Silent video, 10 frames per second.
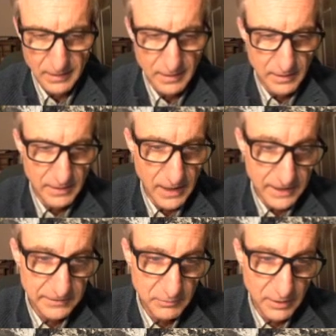the
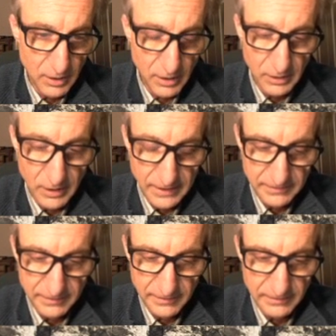I²R
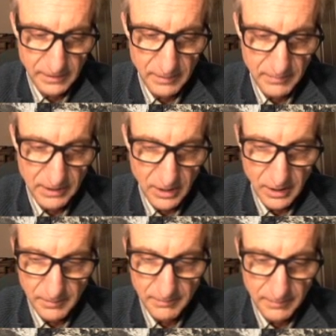losses can
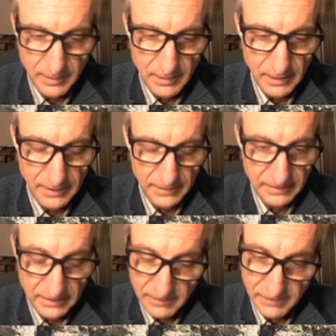become
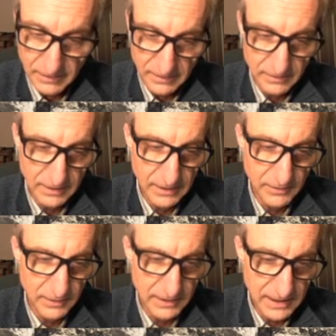significant, and
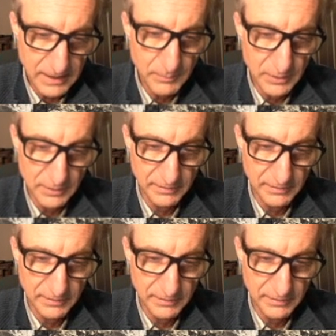the heat produced can